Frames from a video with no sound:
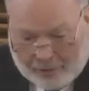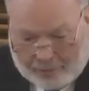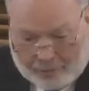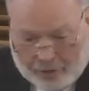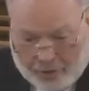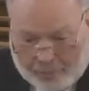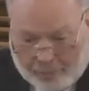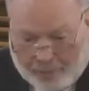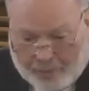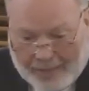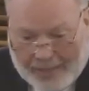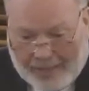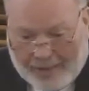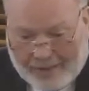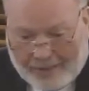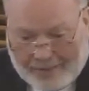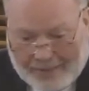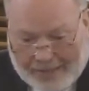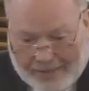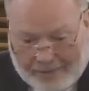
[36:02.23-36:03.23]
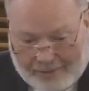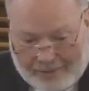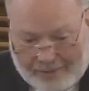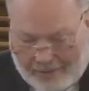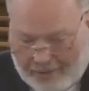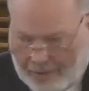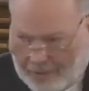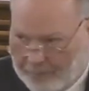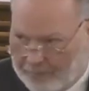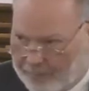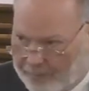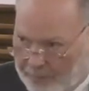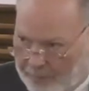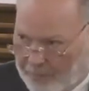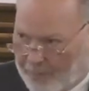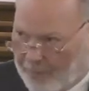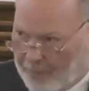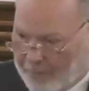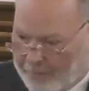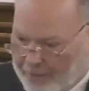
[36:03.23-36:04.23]
you're proud of that.
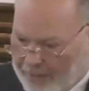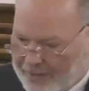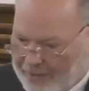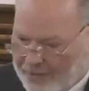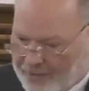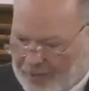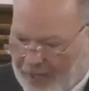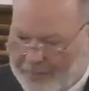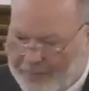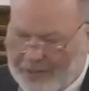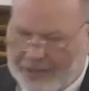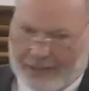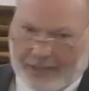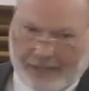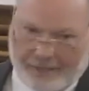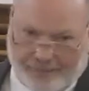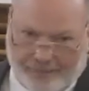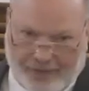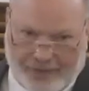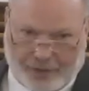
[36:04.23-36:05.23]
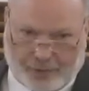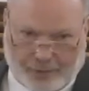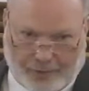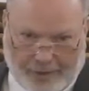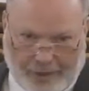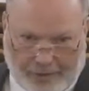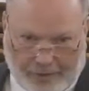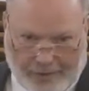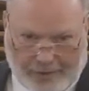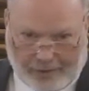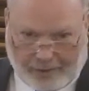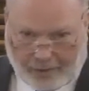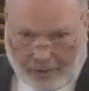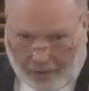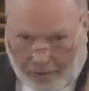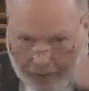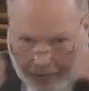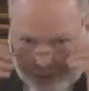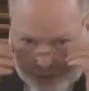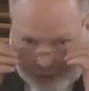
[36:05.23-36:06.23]
By the time they got finished with that letter,
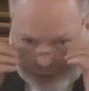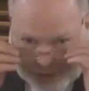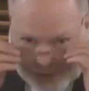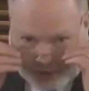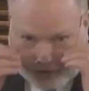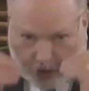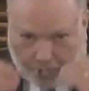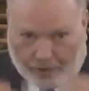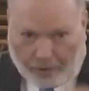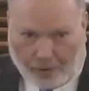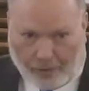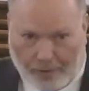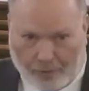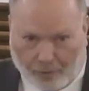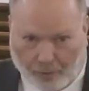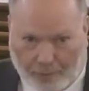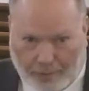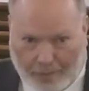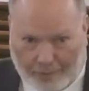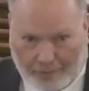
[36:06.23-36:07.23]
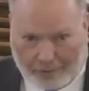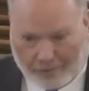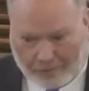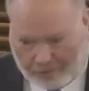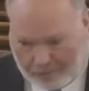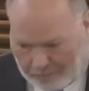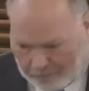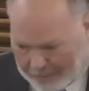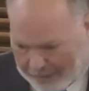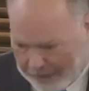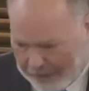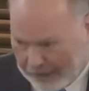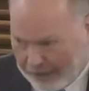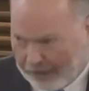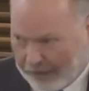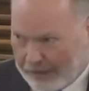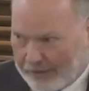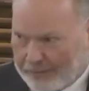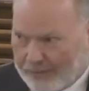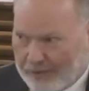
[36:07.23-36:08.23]
all the saints in Corinth were probably going, Oh man, I
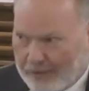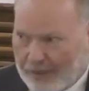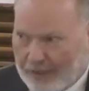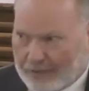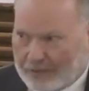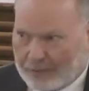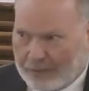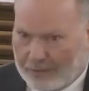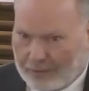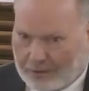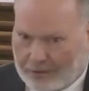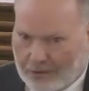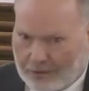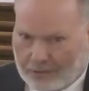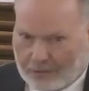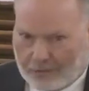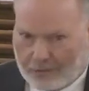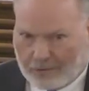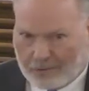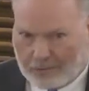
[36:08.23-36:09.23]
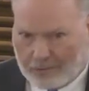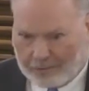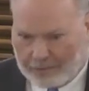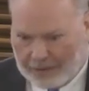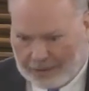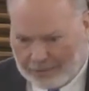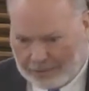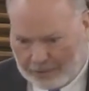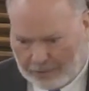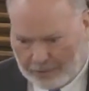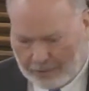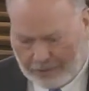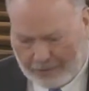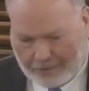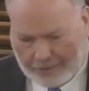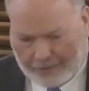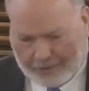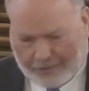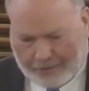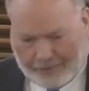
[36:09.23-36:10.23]
didn't realize we were such horrible people.
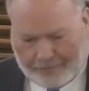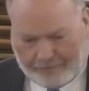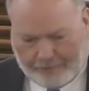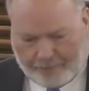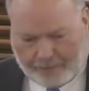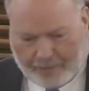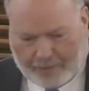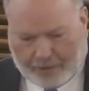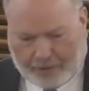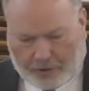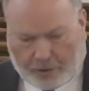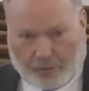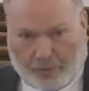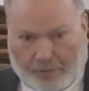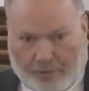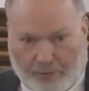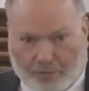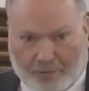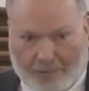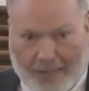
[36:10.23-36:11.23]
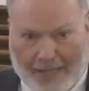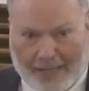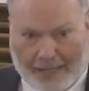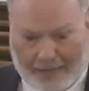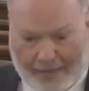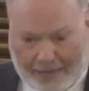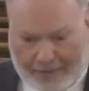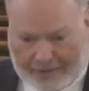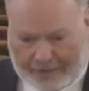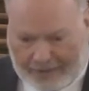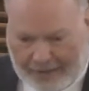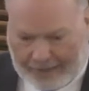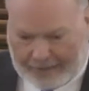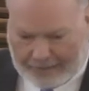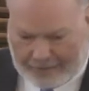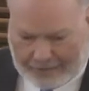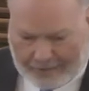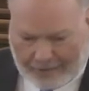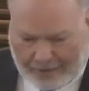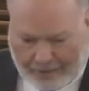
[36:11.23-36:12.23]
So he comes back and he
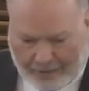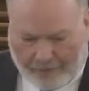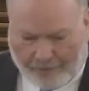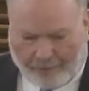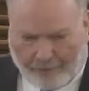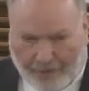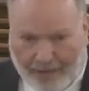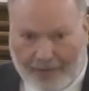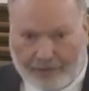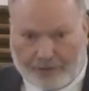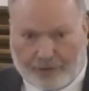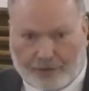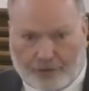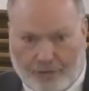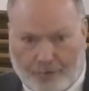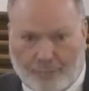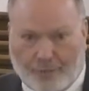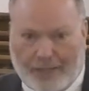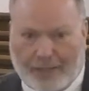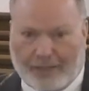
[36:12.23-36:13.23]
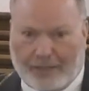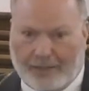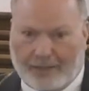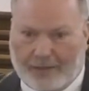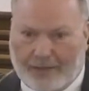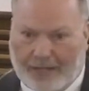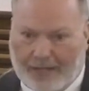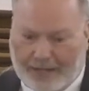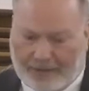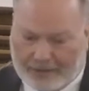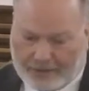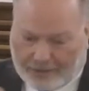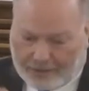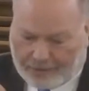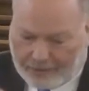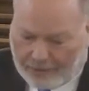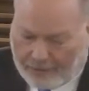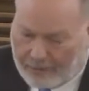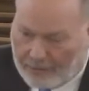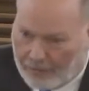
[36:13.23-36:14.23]
says, The fact that you
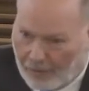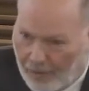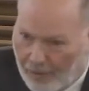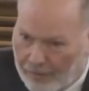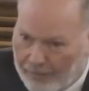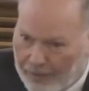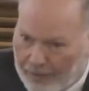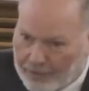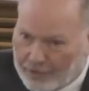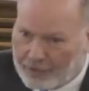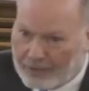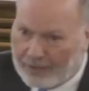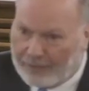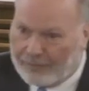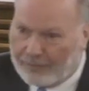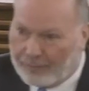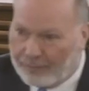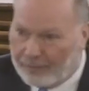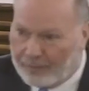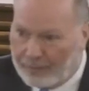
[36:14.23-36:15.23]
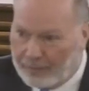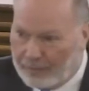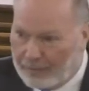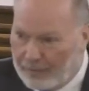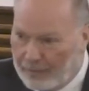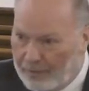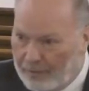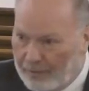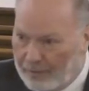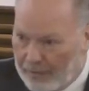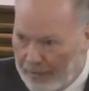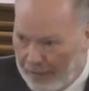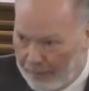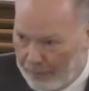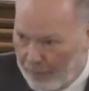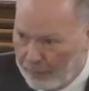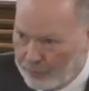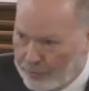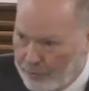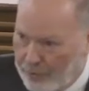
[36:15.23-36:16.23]
recognize all that stuff that I
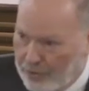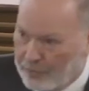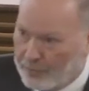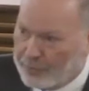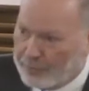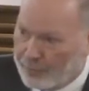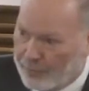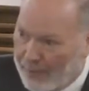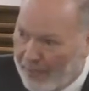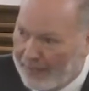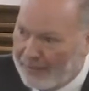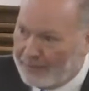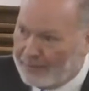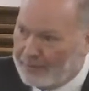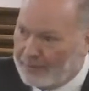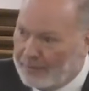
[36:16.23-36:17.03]
wrote to you was right